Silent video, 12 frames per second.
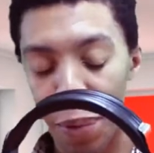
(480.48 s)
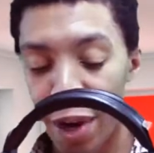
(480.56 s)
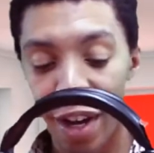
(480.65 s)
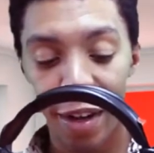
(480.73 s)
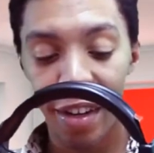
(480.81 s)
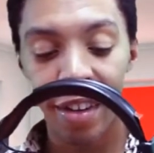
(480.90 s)

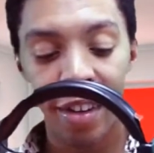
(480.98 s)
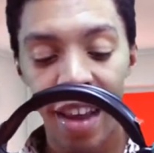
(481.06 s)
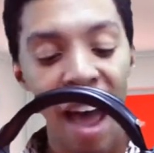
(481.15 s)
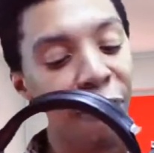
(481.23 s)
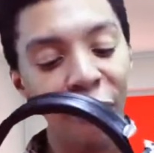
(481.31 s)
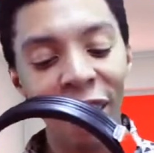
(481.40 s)
but
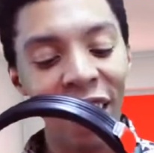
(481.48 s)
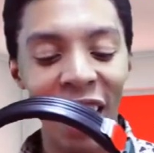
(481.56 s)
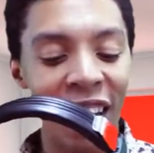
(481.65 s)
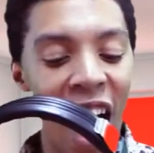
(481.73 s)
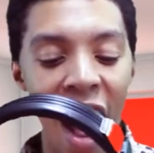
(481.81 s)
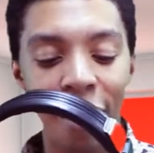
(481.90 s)

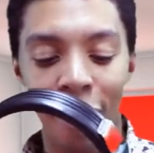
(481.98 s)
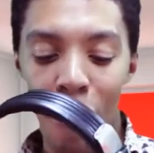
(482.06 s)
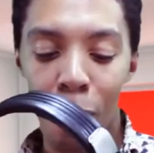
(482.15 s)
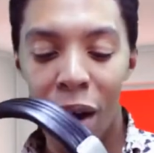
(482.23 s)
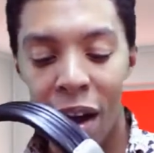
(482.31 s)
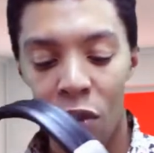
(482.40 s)
definitely not
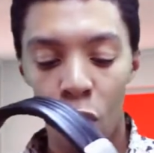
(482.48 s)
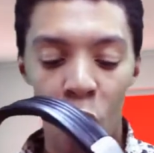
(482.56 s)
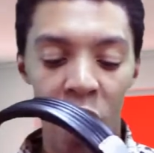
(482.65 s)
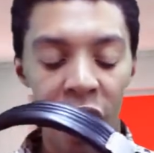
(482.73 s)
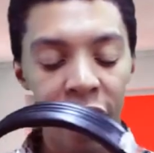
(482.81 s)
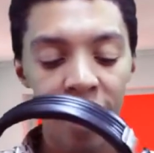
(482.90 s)
so much
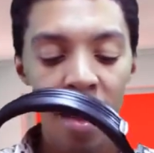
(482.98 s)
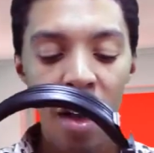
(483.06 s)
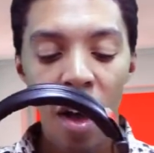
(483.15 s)
when it's